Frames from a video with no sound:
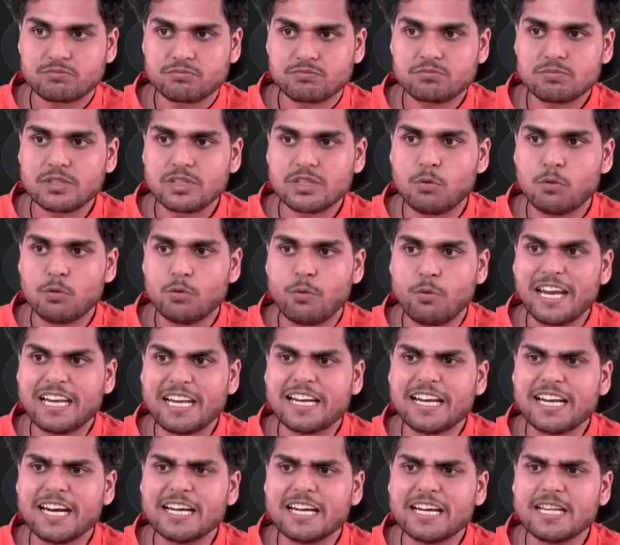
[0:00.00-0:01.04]

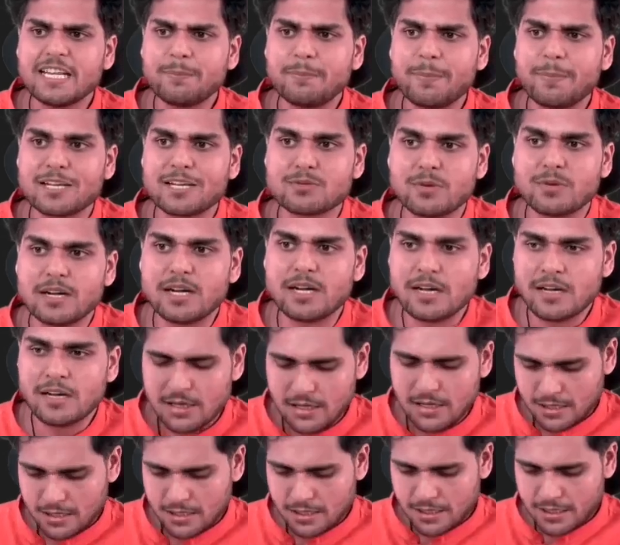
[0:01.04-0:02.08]
validate the password.
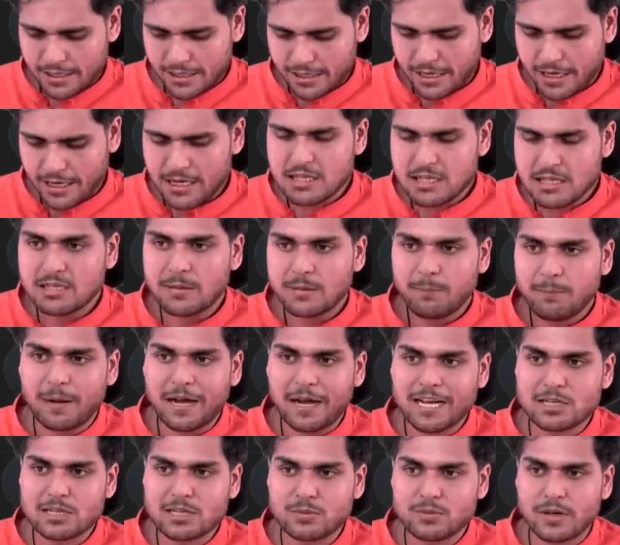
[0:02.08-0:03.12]
Is
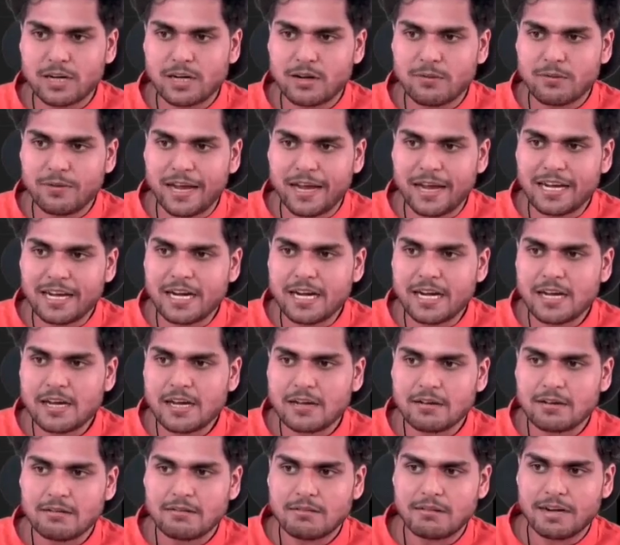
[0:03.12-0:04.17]
password valid,
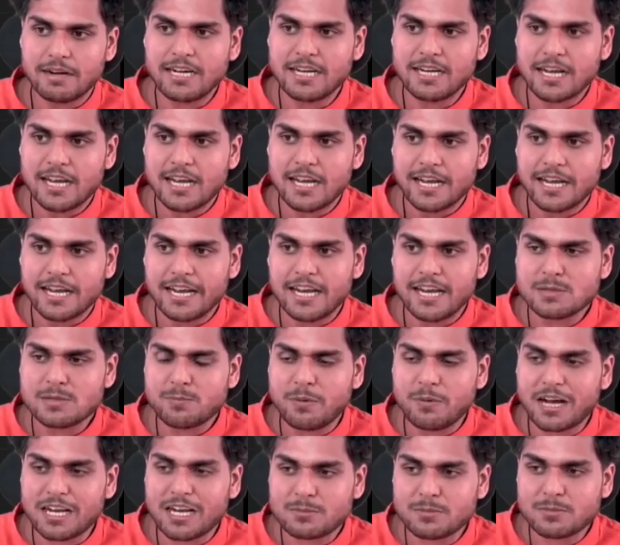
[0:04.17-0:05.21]
right? Is
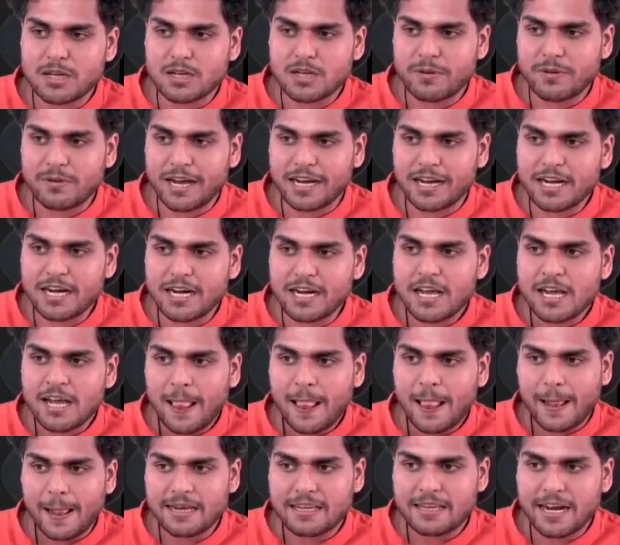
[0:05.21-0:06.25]
password valid?
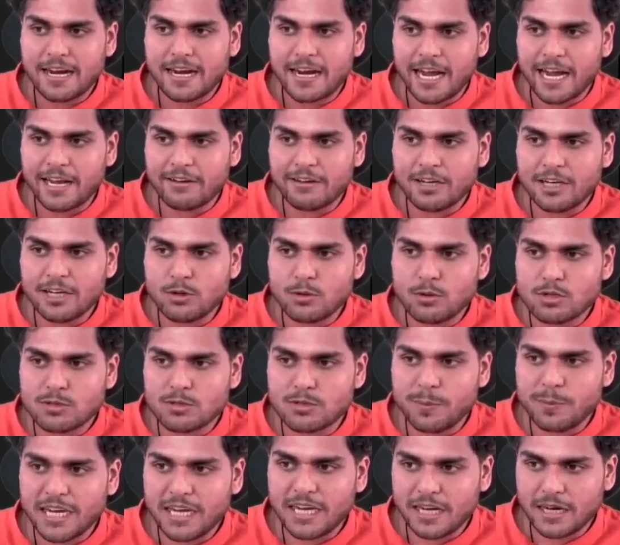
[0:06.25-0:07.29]
And then I will use
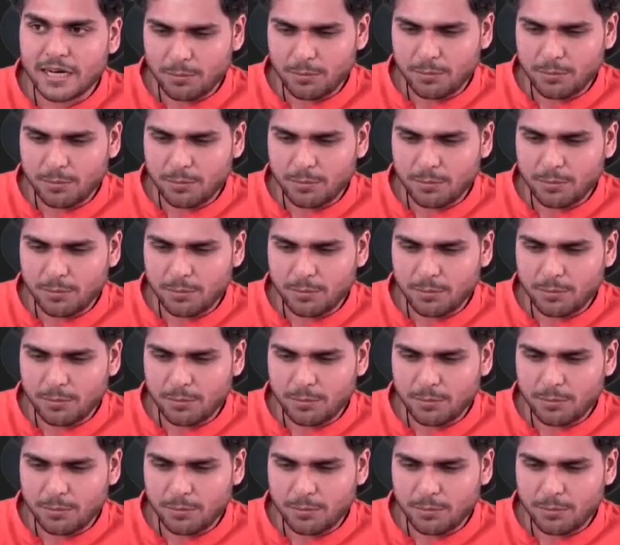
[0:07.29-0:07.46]
bcrypt,